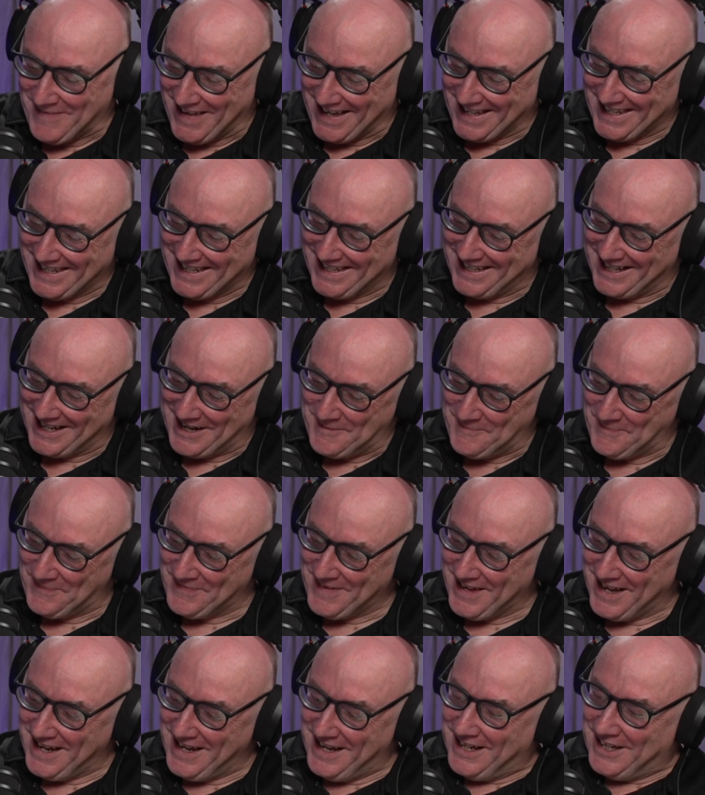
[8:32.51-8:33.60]
And
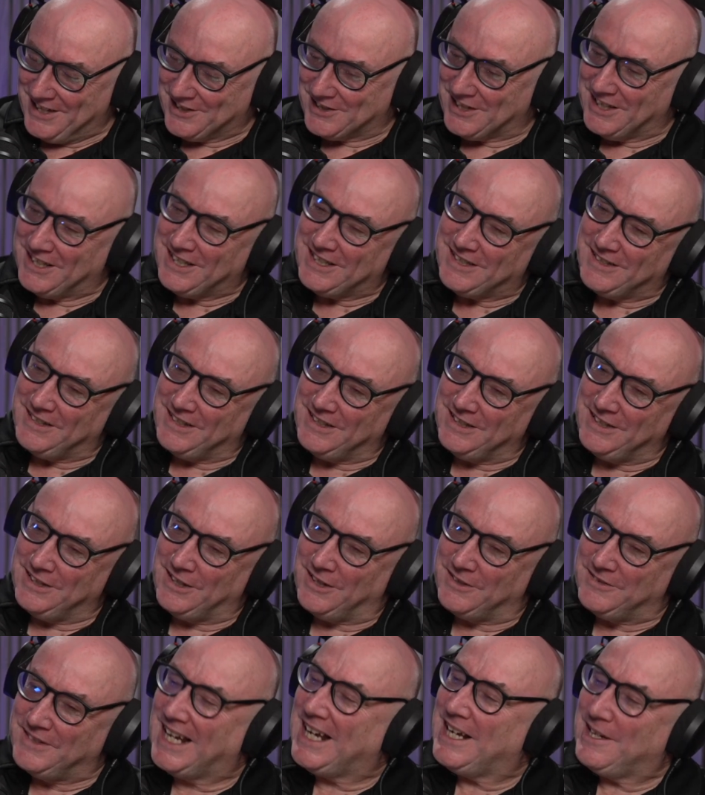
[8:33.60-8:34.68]
so
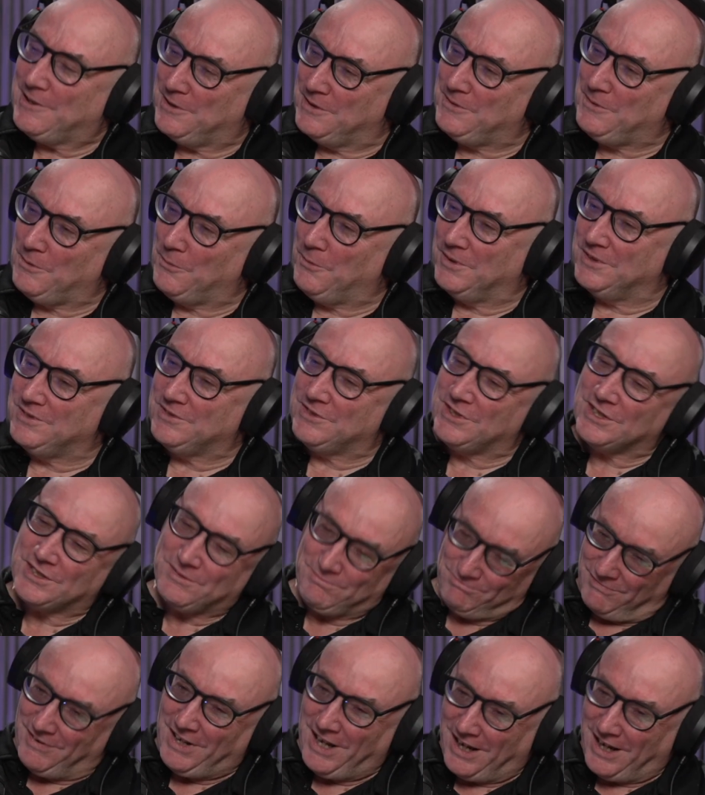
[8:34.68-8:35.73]
now just